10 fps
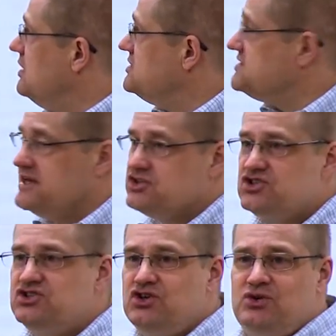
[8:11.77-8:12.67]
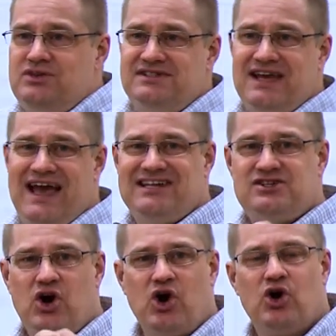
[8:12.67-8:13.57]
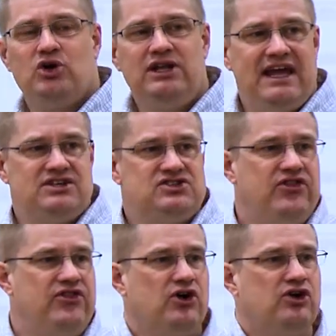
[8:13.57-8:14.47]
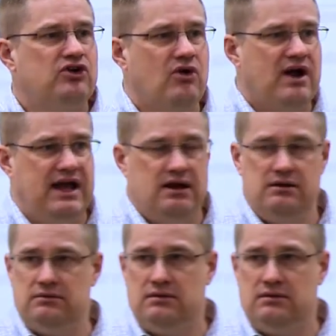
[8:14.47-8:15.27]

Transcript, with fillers: is that students as early as third grade